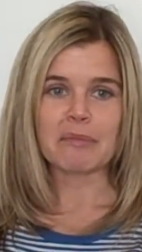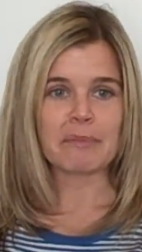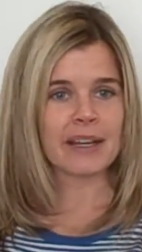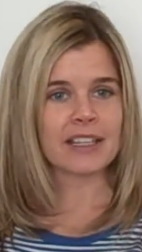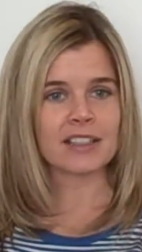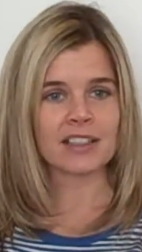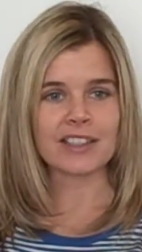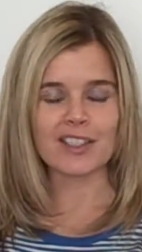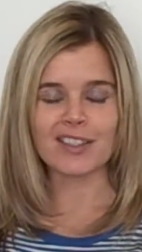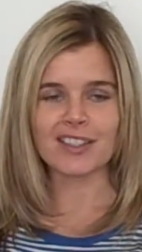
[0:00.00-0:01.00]
Michael
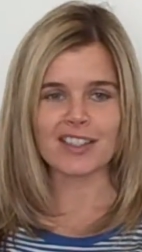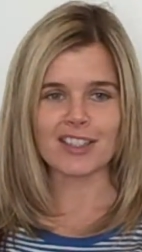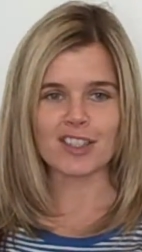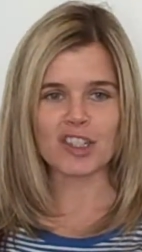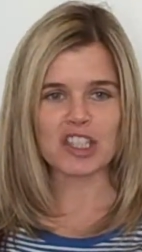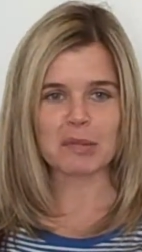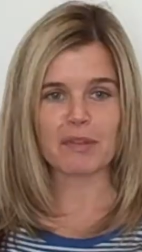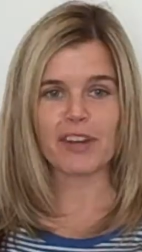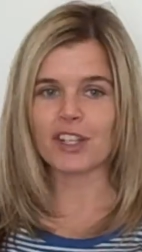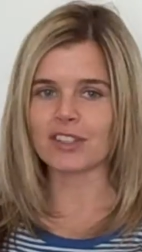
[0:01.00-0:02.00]
is, is such a
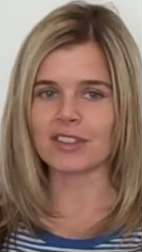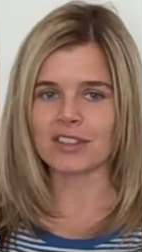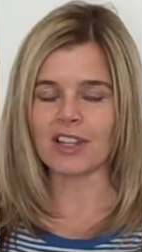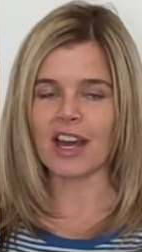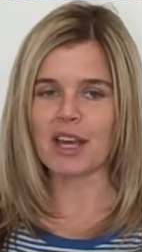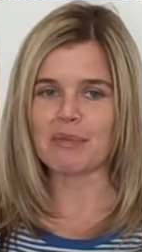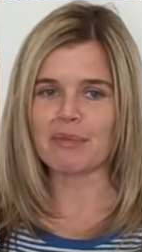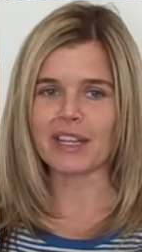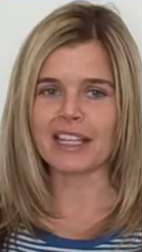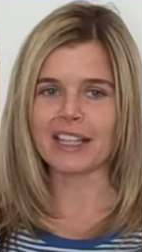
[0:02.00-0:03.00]
professional, and
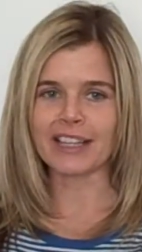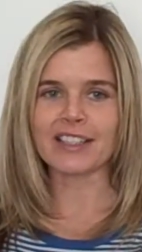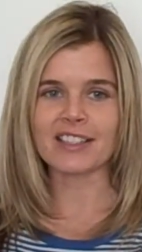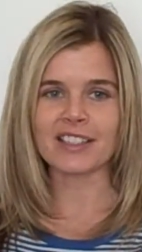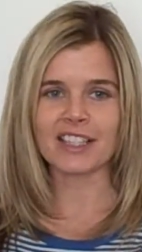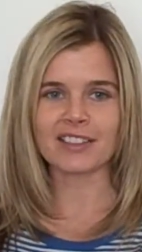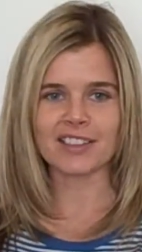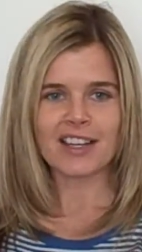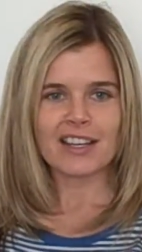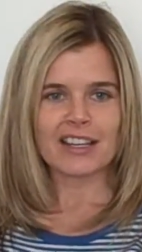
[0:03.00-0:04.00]
he likes, he's,